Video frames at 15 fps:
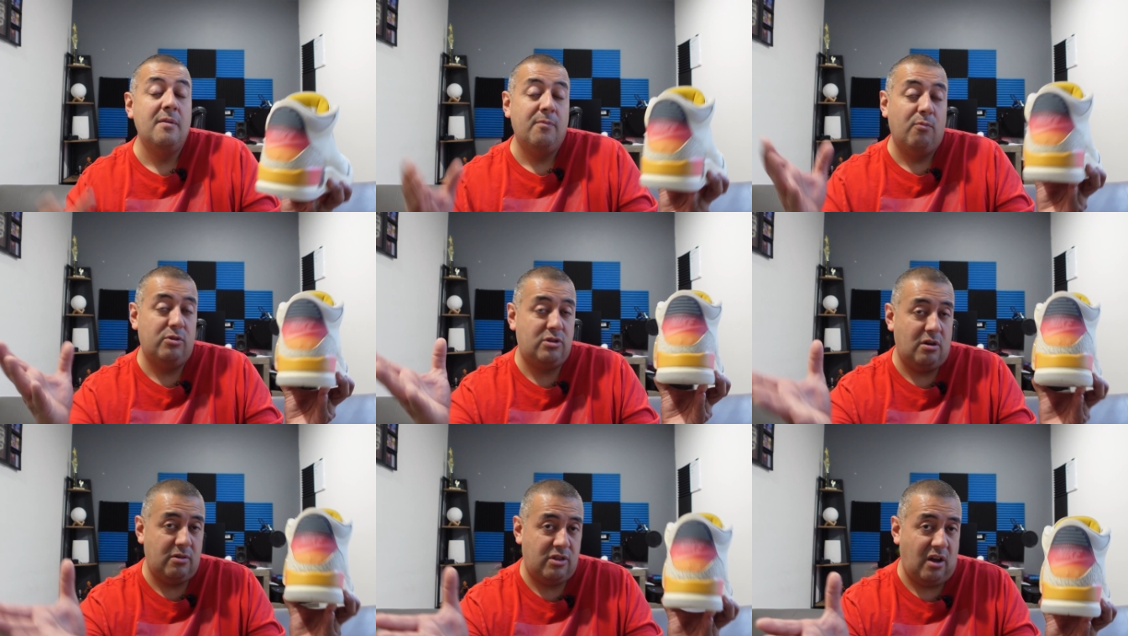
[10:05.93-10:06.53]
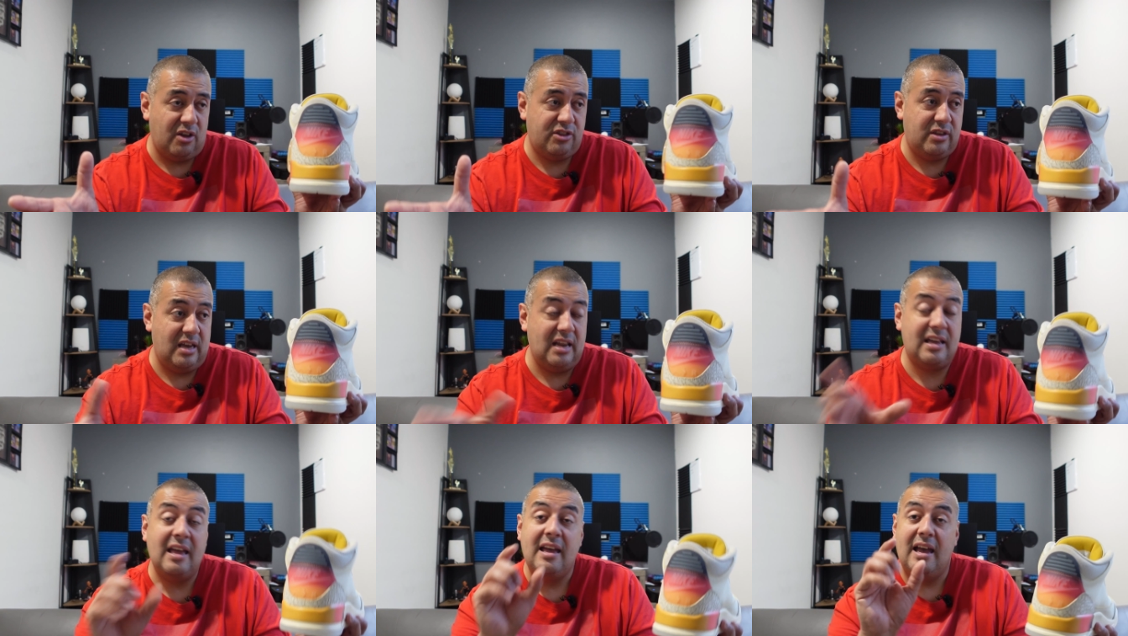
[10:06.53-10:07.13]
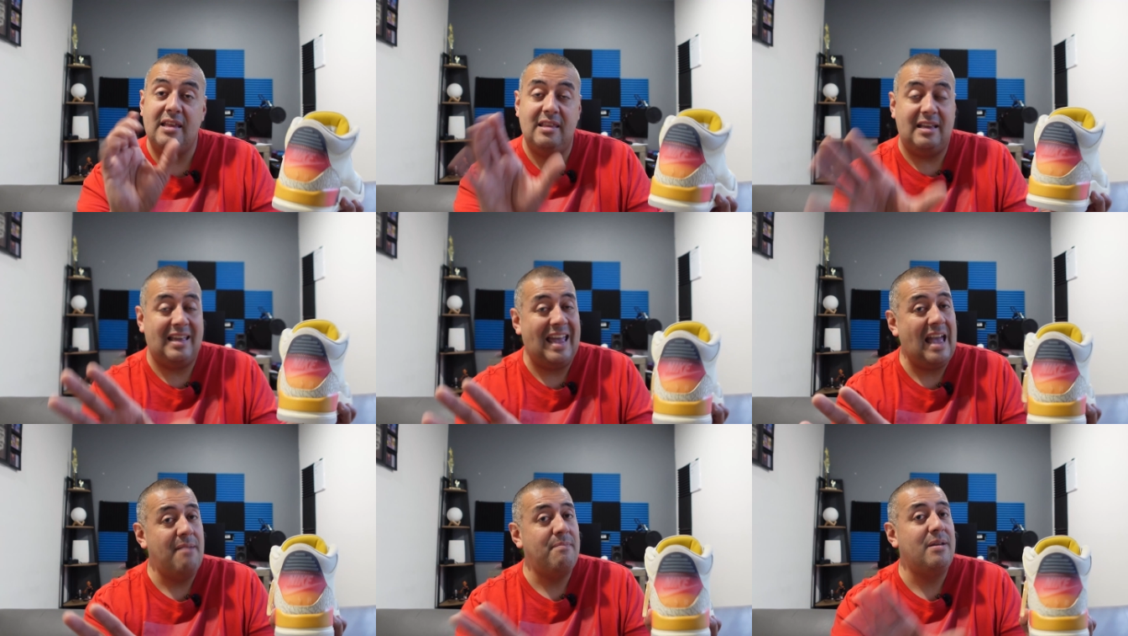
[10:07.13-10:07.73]
which are authentic, and they
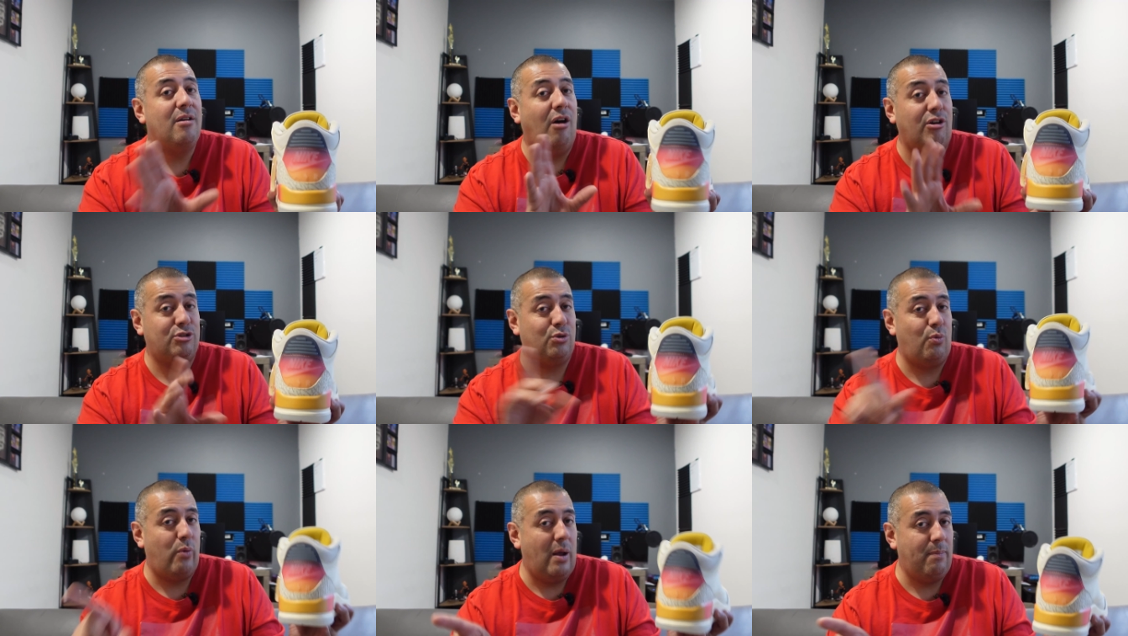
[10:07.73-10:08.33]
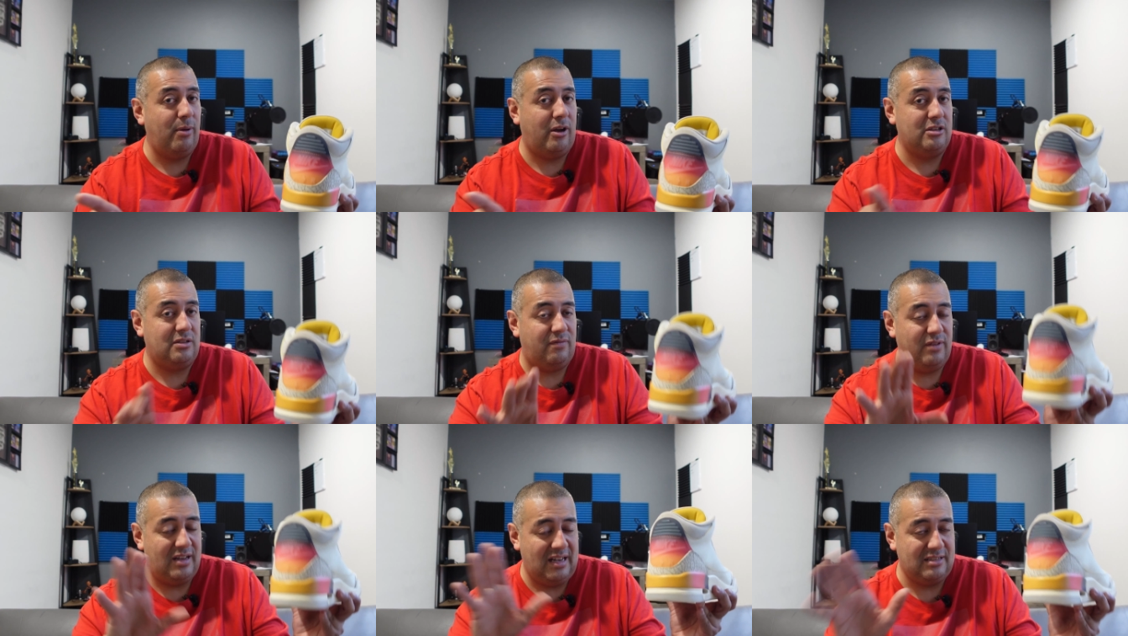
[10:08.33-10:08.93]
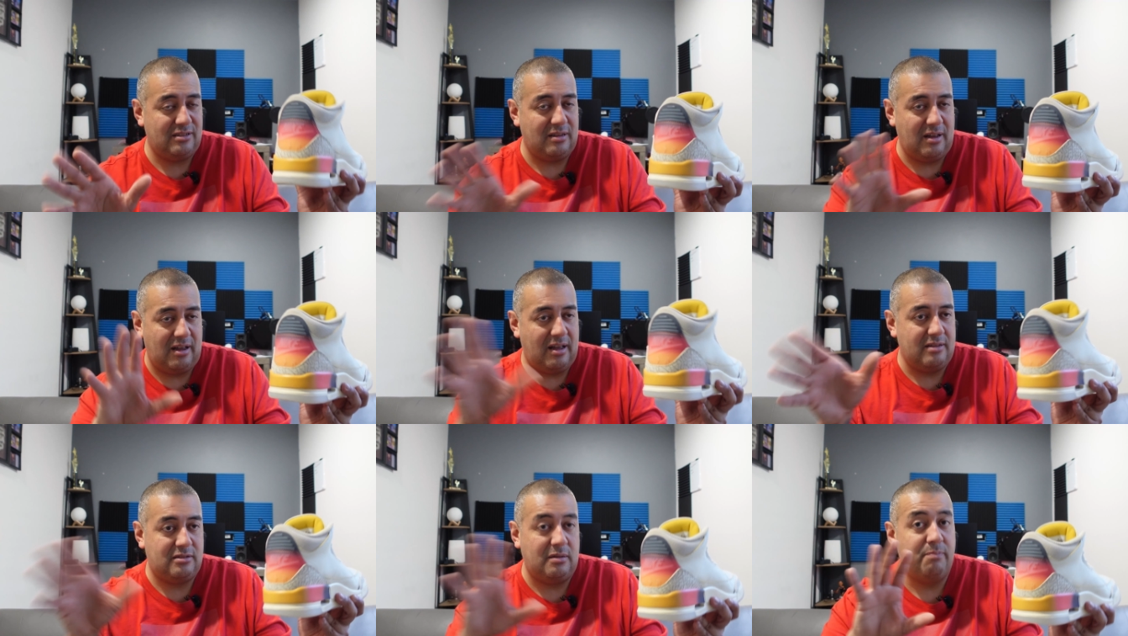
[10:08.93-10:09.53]
can be also replicas if you guys,
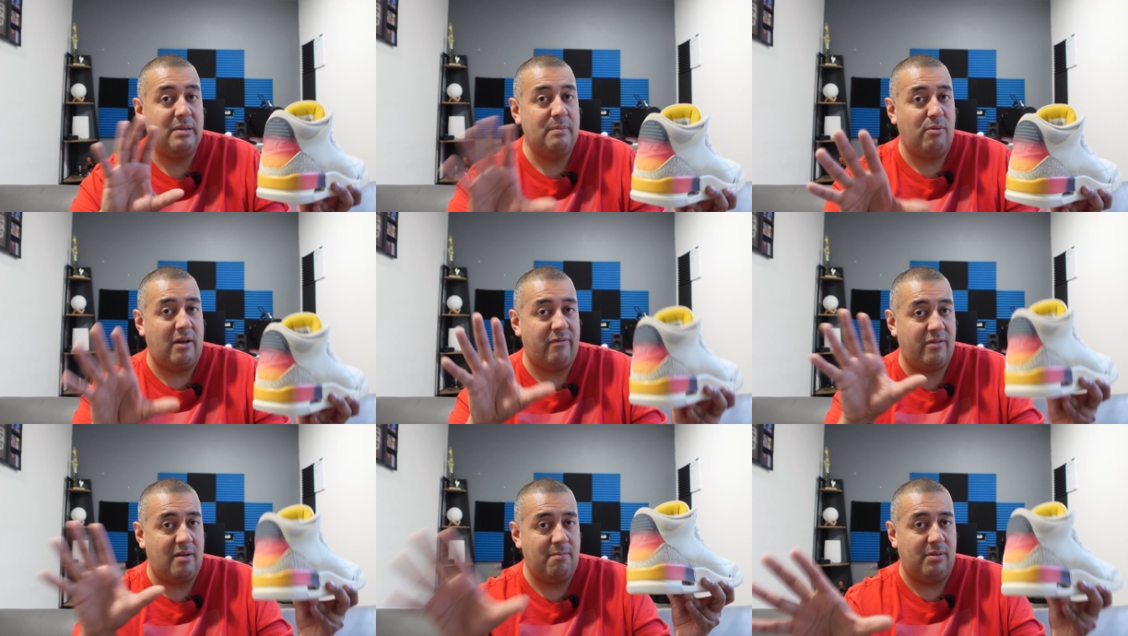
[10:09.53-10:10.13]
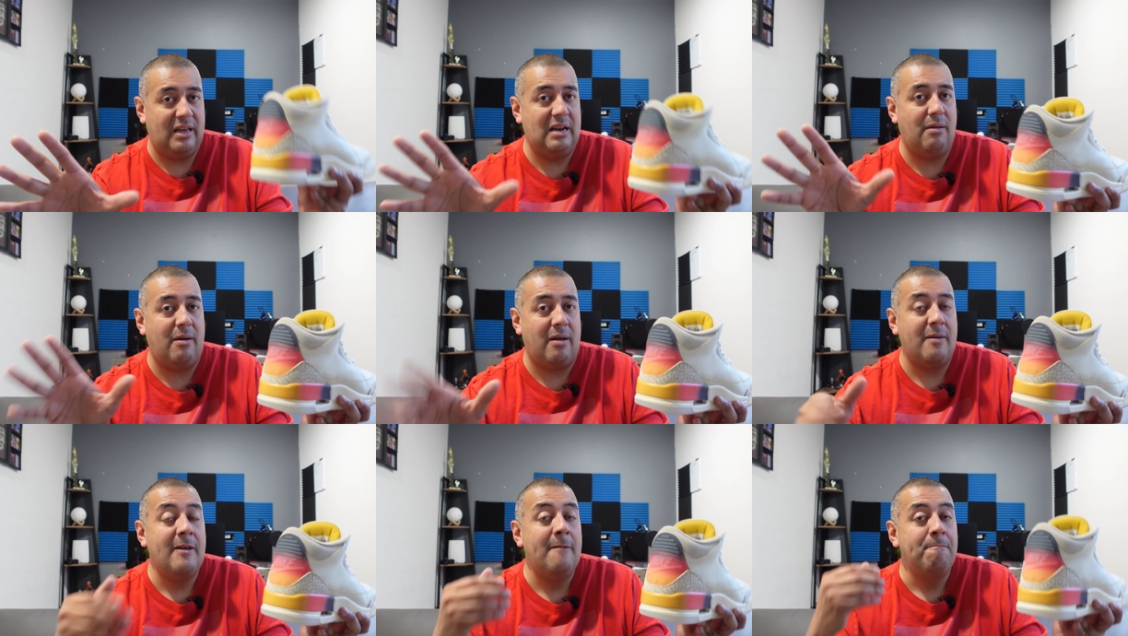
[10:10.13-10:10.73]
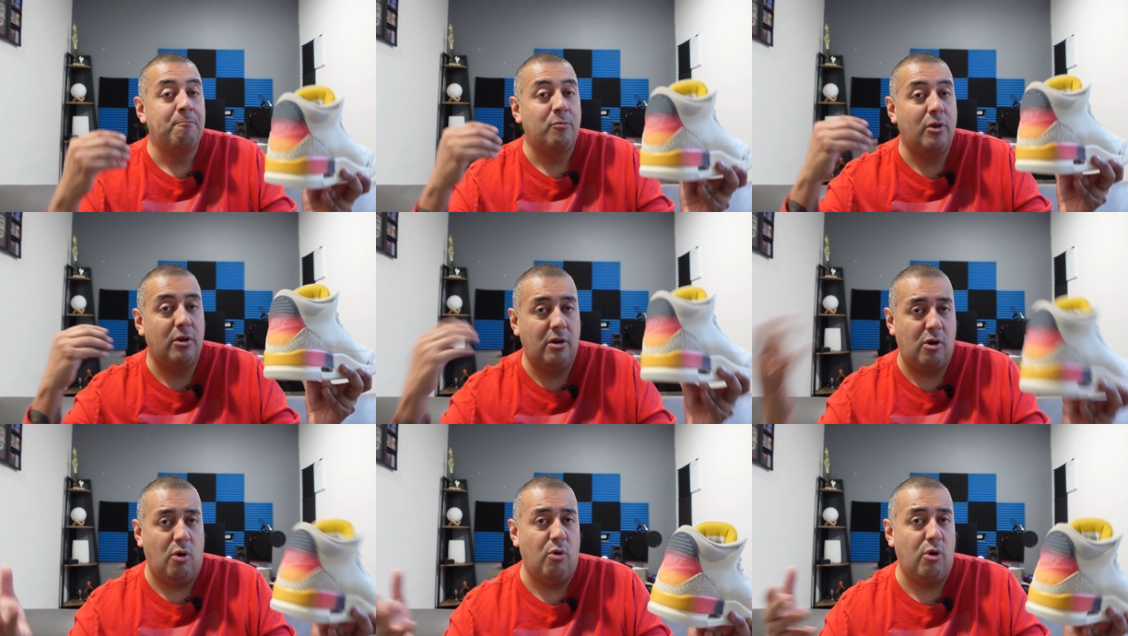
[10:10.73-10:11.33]
uh, some people have complained about
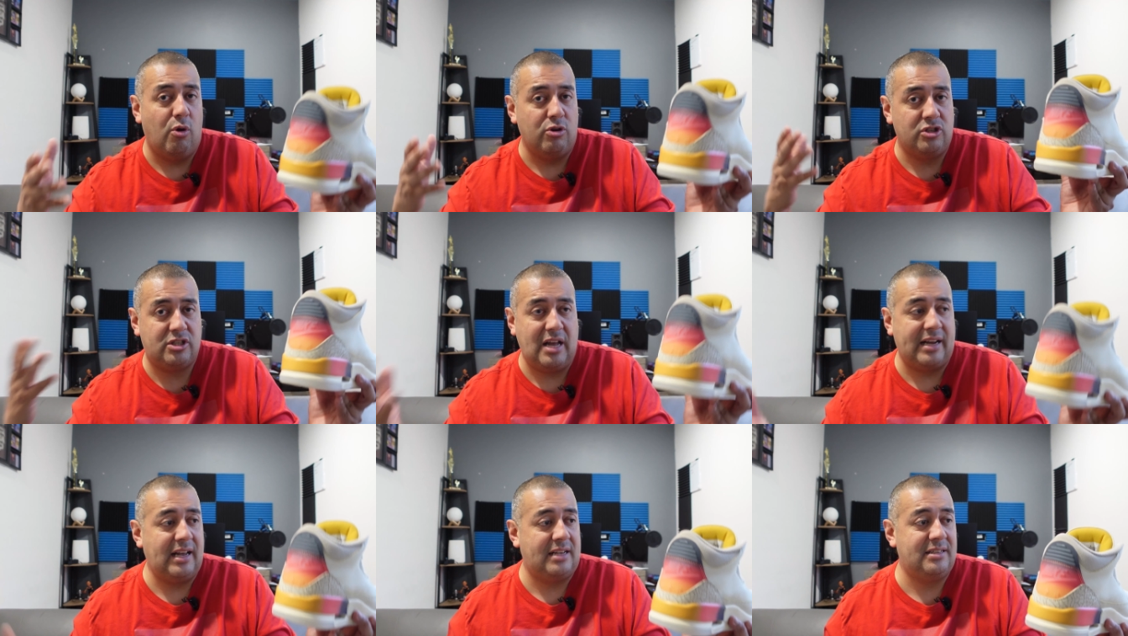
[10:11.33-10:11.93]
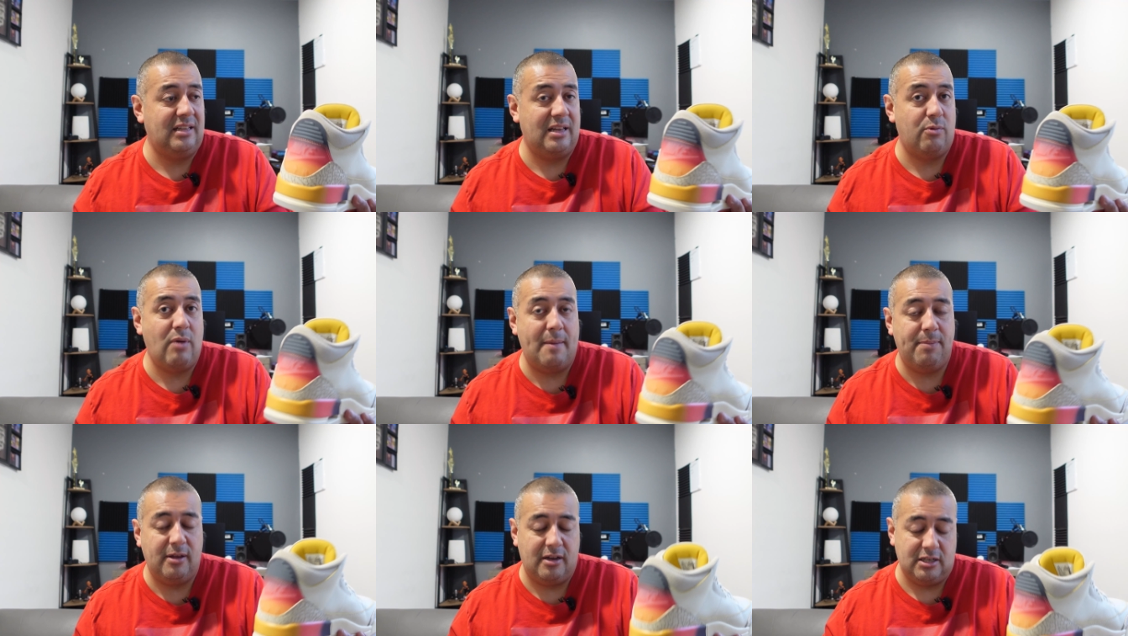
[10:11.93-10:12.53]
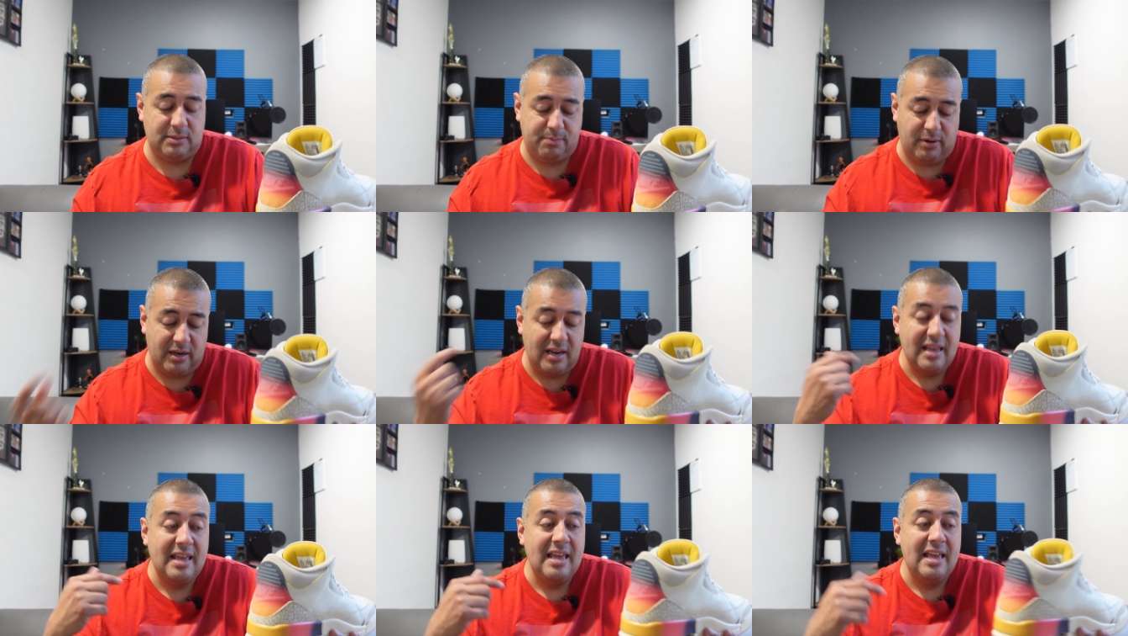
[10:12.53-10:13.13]
Gold or StockX selling replicas. But